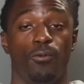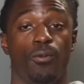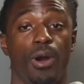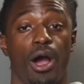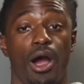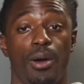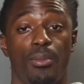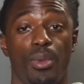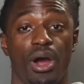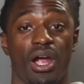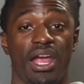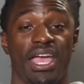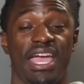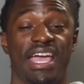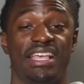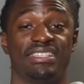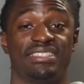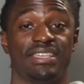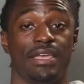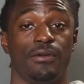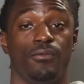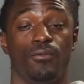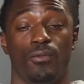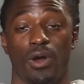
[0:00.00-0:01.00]
Walmart
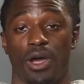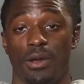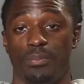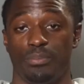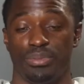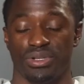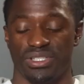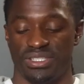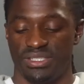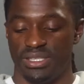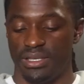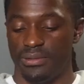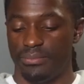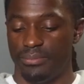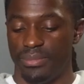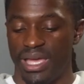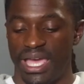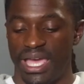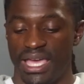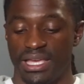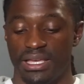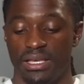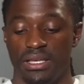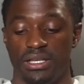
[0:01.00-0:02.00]
has a one percent
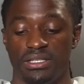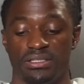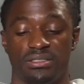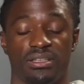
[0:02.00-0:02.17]
back.